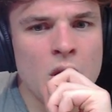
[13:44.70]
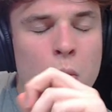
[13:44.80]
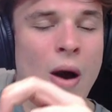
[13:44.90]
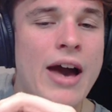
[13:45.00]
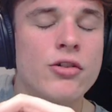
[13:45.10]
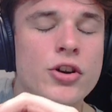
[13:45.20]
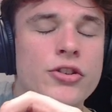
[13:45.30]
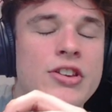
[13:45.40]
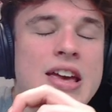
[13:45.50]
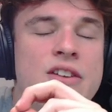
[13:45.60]

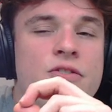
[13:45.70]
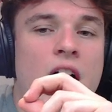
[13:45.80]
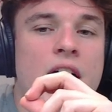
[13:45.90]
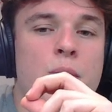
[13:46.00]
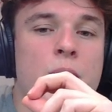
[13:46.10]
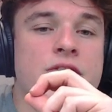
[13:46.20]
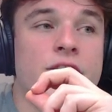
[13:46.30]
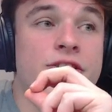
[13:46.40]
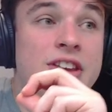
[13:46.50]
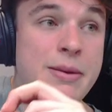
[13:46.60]
Whereas if I win the
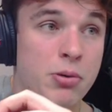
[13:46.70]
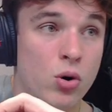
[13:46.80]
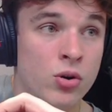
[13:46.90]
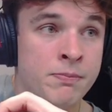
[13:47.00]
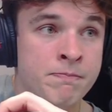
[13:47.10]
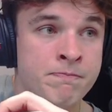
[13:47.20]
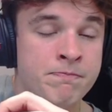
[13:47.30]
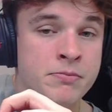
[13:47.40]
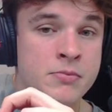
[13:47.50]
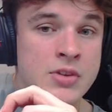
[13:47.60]
c pawn
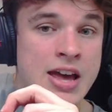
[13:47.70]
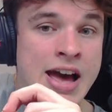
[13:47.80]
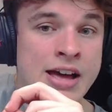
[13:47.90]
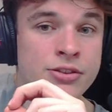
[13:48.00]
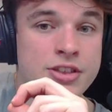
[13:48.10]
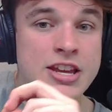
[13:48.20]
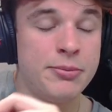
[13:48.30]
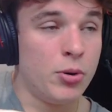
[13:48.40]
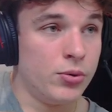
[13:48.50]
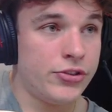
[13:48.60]
and these
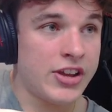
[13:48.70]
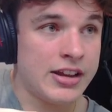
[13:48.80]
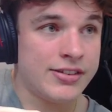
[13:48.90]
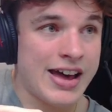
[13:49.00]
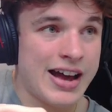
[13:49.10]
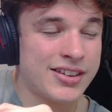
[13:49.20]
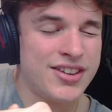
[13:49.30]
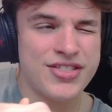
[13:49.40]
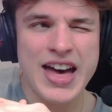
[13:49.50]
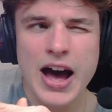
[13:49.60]
pawns stay intact,
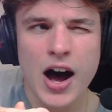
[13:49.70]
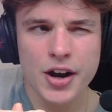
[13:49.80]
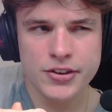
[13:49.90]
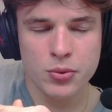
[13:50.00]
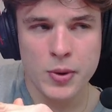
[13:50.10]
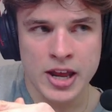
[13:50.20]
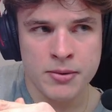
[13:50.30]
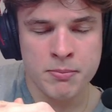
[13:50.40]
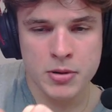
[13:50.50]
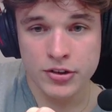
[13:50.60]
they're harder to win
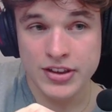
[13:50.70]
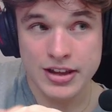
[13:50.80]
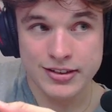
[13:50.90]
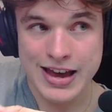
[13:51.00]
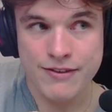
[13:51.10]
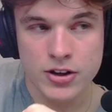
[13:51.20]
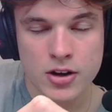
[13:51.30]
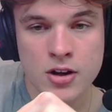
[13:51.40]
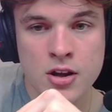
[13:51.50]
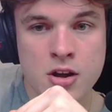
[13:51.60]
because they're
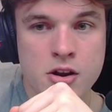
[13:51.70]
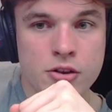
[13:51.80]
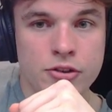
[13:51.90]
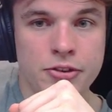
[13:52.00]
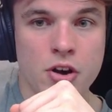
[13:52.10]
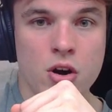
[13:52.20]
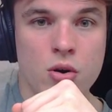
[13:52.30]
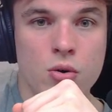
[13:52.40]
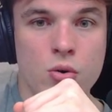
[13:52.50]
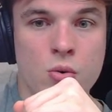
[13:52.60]
together.
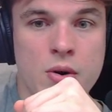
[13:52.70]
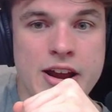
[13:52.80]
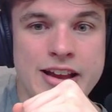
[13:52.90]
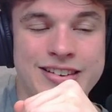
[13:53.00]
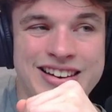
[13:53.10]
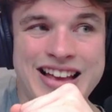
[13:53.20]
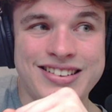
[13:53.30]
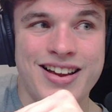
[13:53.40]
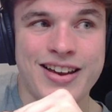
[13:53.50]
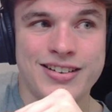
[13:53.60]
So it's
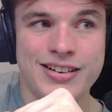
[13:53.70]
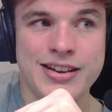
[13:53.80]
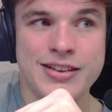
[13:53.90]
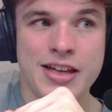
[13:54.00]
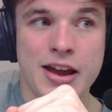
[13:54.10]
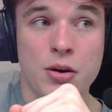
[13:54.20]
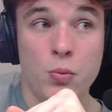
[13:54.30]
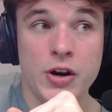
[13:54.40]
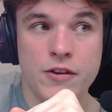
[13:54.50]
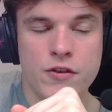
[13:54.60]
less likely that I can
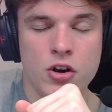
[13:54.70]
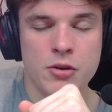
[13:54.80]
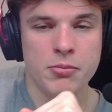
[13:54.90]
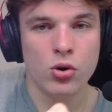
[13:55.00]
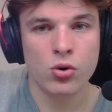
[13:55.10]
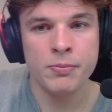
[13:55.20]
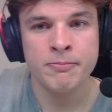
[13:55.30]
win a third pawn.